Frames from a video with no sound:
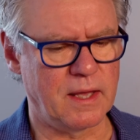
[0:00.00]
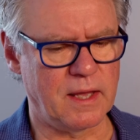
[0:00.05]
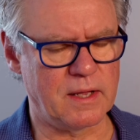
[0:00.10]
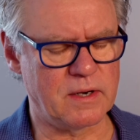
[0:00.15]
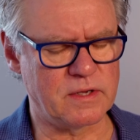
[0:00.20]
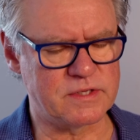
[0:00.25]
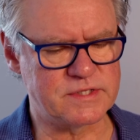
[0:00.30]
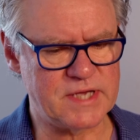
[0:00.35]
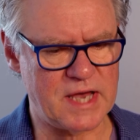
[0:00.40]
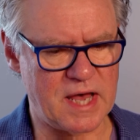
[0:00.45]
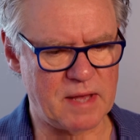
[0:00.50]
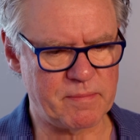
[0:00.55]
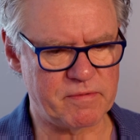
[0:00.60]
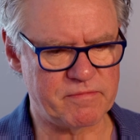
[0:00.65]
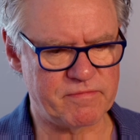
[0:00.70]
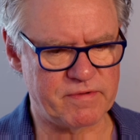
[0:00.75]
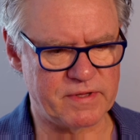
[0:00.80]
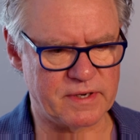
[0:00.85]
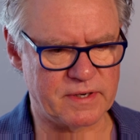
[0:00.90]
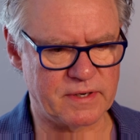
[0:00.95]
And on top
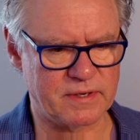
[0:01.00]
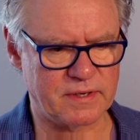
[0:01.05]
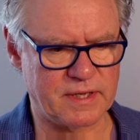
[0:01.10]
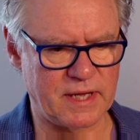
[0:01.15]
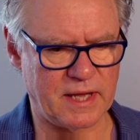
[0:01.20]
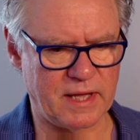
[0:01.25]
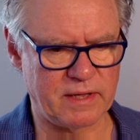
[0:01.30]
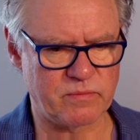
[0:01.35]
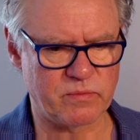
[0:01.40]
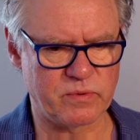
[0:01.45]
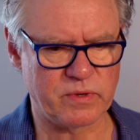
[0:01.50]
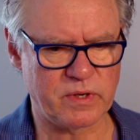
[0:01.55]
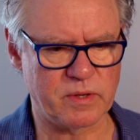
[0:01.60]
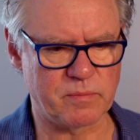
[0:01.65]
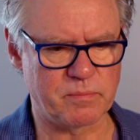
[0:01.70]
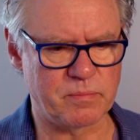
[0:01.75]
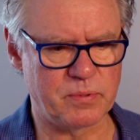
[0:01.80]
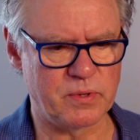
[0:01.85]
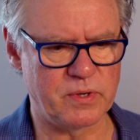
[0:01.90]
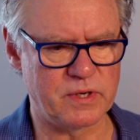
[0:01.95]
of it, God
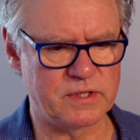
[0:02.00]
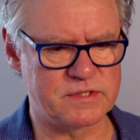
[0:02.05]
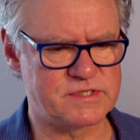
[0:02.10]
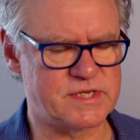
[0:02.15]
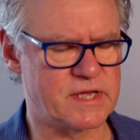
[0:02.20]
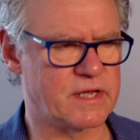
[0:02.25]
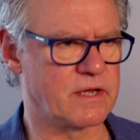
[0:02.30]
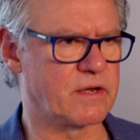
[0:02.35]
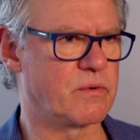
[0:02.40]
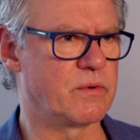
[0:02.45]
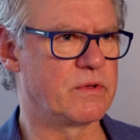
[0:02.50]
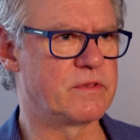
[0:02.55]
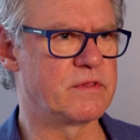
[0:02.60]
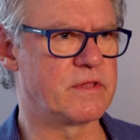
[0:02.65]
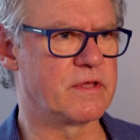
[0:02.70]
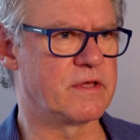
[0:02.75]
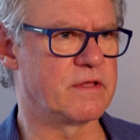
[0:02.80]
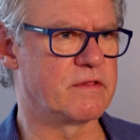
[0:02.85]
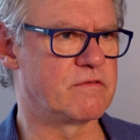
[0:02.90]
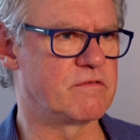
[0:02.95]
really put 2
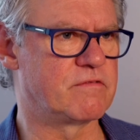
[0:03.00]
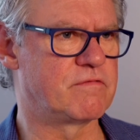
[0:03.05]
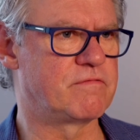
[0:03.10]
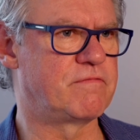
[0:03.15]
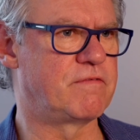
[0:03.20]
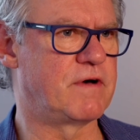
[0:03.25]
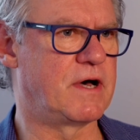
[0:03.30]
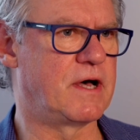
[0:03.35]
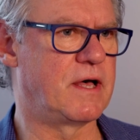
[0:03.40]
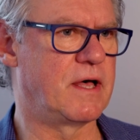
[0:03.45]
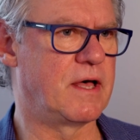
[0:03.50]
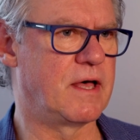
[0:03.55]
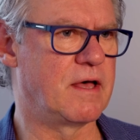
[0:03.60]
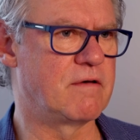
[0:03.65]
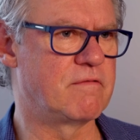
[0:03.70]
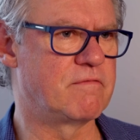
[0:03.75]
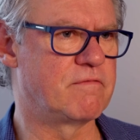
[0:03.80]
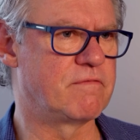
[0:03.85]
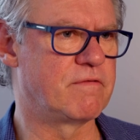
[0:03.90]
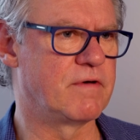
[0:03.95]
Corinthians
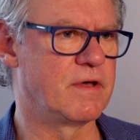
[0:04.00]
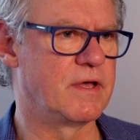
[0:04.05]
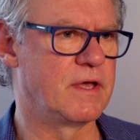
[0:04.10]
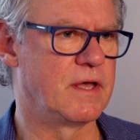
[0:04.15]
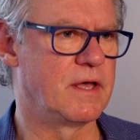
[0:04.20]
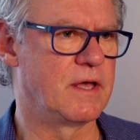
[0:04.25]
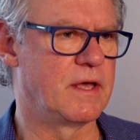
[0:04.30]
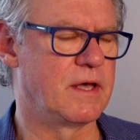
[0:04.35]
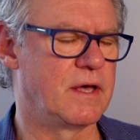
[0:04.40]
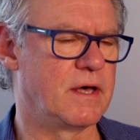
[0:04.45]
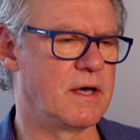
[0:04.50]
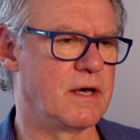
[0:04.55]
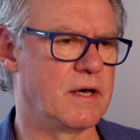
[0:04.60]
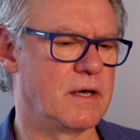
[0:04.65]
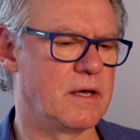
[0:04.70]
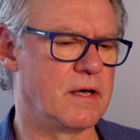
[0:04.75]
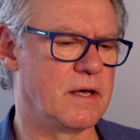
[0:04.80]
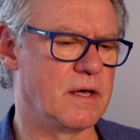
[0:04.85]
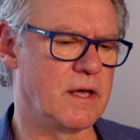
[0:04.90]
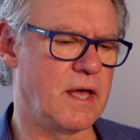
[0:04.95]
5
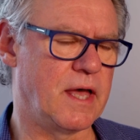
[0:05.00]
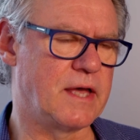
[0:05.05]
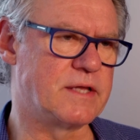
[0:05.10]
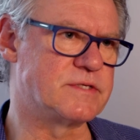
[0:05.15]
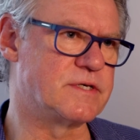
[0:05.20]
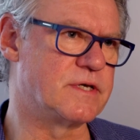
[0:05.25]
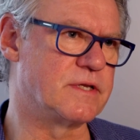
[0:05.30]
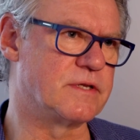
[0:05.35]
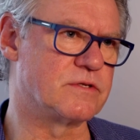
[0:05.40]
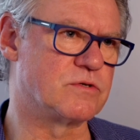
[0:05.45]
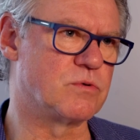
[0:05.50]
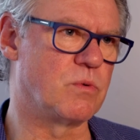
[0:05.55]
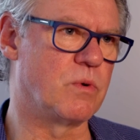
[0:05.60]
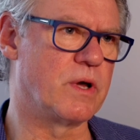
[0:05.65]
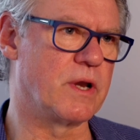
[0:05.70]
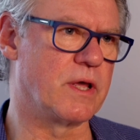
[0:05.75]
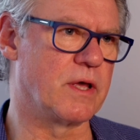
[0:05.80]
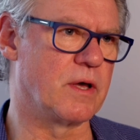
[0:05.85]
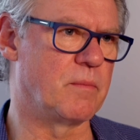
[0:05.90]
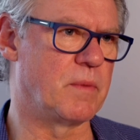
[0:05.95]
uh, 18 to
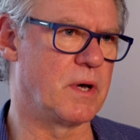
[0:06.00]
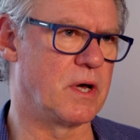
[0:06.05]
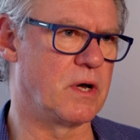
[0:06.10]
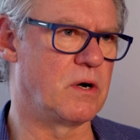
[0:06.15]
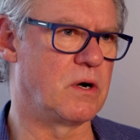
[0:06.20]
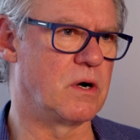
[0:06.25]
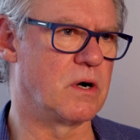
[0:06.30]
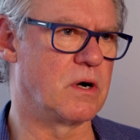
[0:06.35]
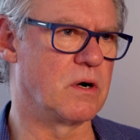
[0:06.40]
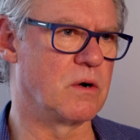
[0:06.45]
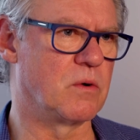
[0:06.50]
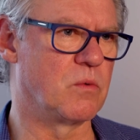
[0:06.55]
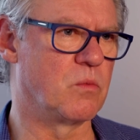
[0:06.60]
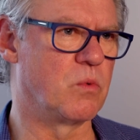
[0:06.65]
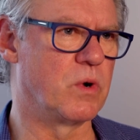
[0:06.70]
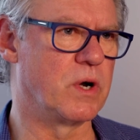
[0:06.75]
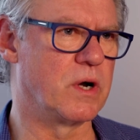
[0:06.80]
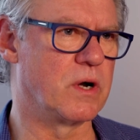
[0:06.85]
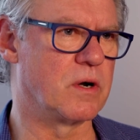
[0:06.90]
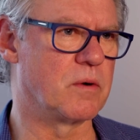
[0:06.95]
20 on my heart,
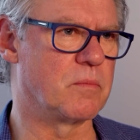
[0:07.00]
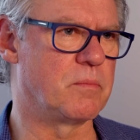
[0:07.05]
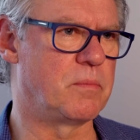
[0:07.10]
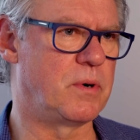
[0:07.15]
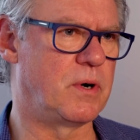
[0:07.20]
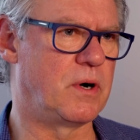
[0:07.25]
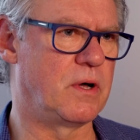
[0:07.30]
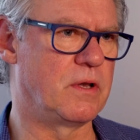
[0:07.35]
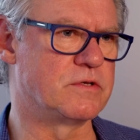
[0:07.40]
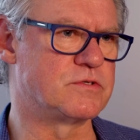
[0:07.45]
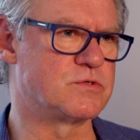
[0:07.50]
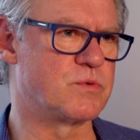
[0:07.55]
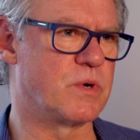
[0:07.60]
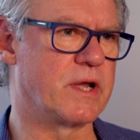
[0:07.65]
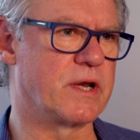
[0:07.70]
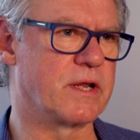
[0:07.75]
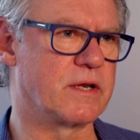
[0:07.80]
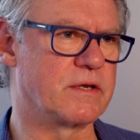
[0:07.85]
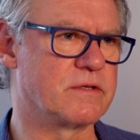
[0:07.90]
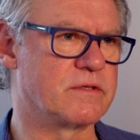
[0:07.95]
where Paul is
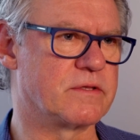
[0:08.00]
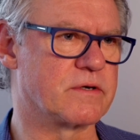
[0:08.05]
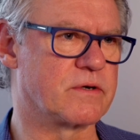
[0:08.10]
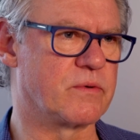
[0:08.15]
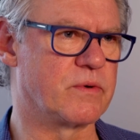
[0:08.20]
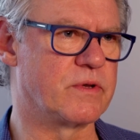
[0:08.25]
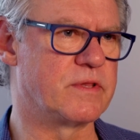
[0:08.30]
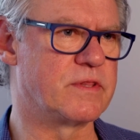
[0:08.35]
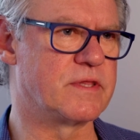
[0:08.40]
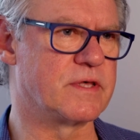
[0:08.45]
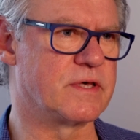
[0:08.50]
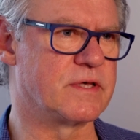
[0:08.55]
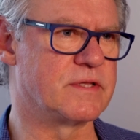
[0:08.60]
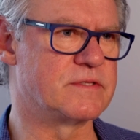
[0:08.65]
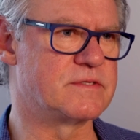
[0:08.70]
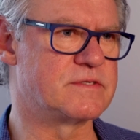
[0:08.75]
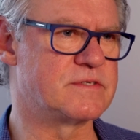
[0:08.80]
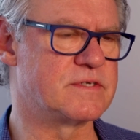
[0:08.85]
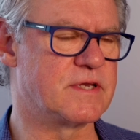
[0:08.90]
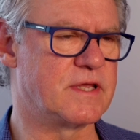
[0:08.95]
writing to the
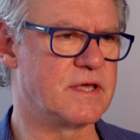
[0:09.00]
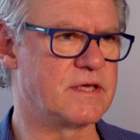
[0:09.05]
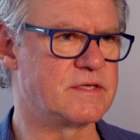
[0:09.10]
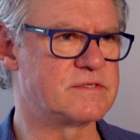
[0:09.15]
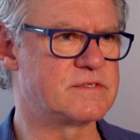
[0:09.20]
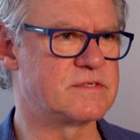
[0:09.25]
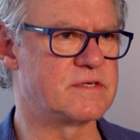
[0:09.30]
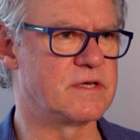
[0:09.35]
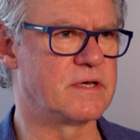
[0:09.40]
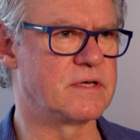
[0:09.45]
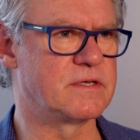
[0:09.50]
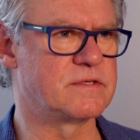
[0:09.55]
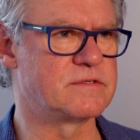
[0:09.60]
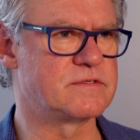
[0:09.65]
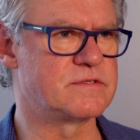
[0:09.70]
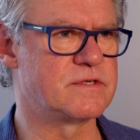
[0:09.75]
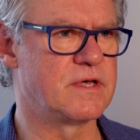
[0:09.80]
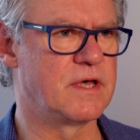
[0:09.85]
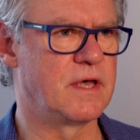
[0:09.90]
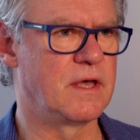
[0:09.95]
Corinthians and he
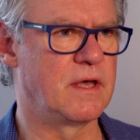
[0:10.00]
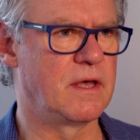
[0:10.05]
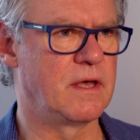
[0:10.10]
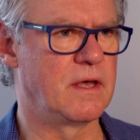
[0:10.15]
says,